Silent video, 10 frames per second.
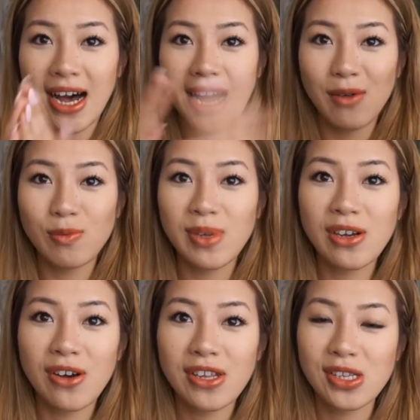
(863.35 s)
I will be
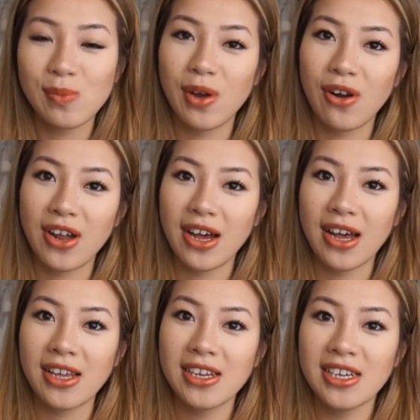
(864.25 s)
going to
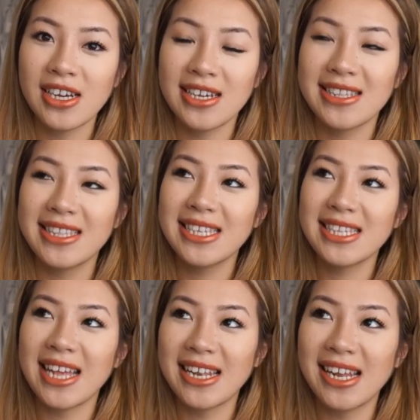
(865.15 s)
Boracay this
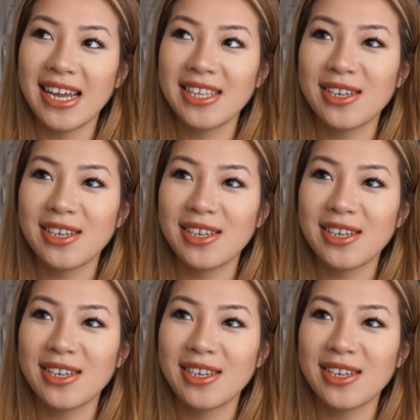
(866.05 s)
Sunday.